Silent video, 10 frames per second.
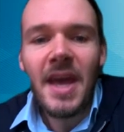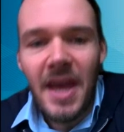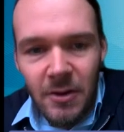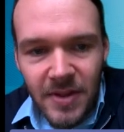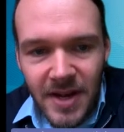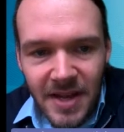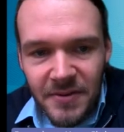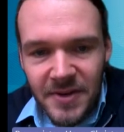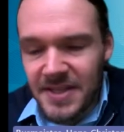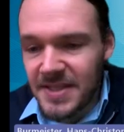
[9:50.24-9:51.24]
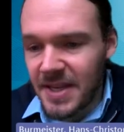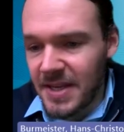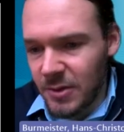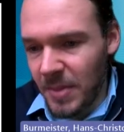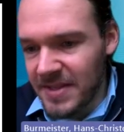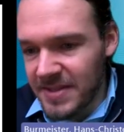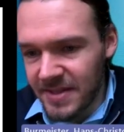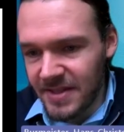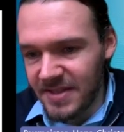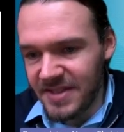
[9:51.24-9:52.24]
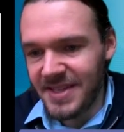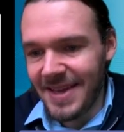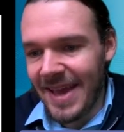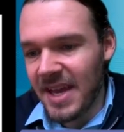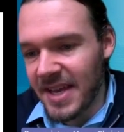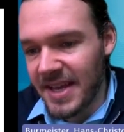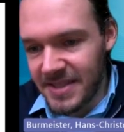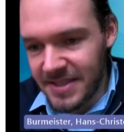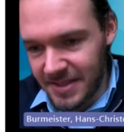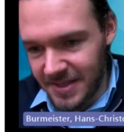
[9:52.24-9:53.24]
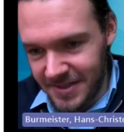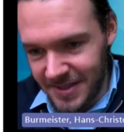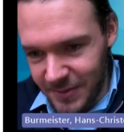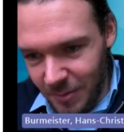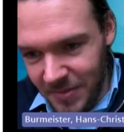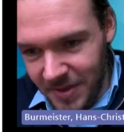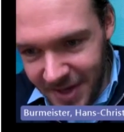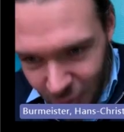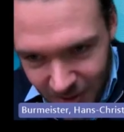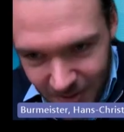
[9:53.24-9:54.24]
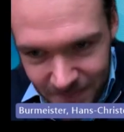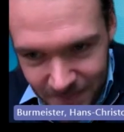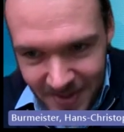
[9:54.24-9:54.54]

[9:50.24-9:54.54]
And on the left-hand side, you basically see AIS statistics from that area.